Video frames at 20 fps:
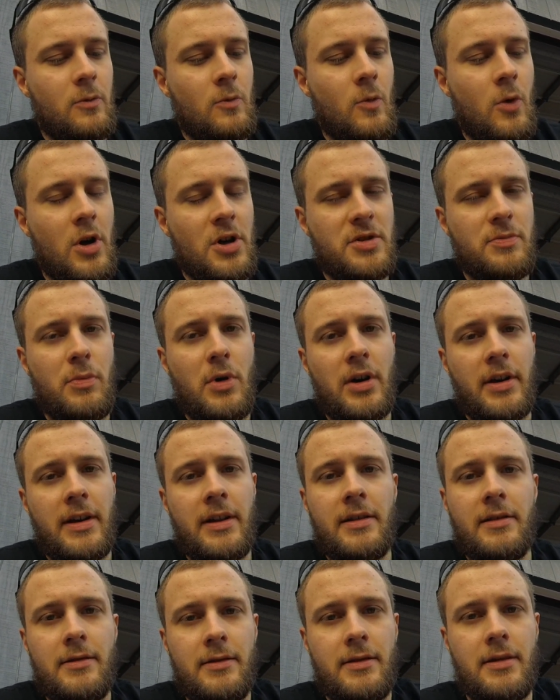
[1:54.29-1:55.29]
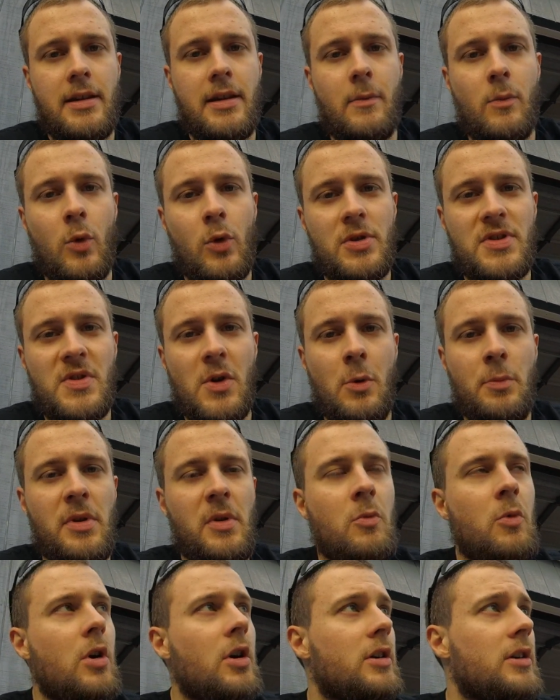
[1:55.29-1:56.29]
wash bucket, get more soapy
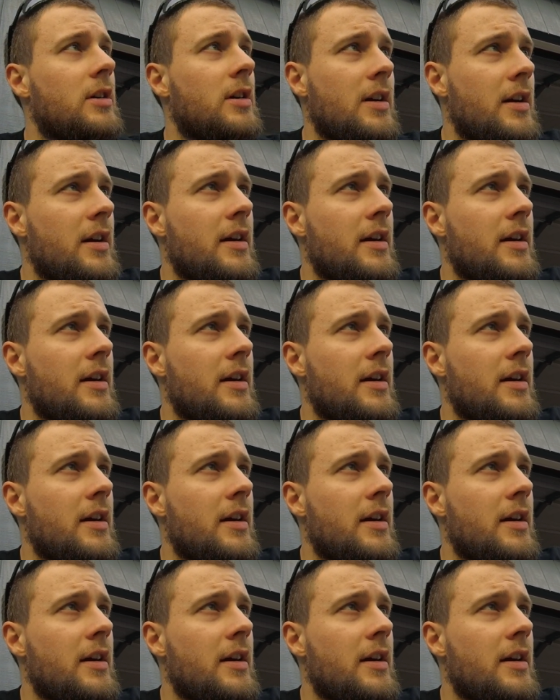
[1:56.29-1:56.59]
water,